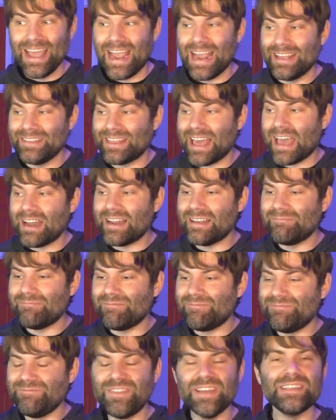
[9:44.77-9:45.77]
and that
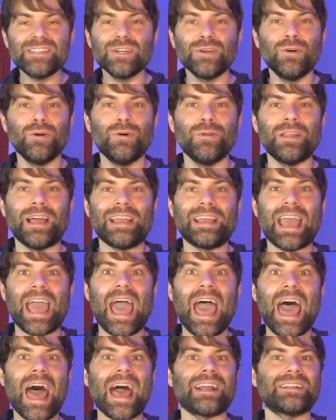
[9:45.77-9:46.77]
physical like
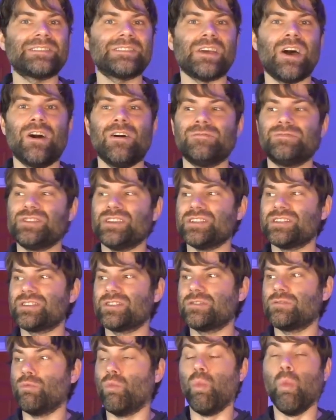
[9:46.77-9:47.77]
act of
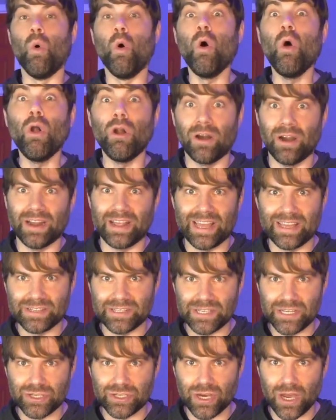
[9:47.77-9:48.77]
just war
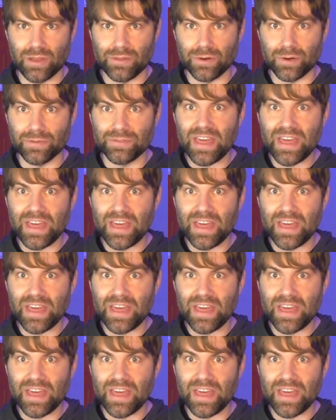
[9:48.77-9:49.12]
against each other,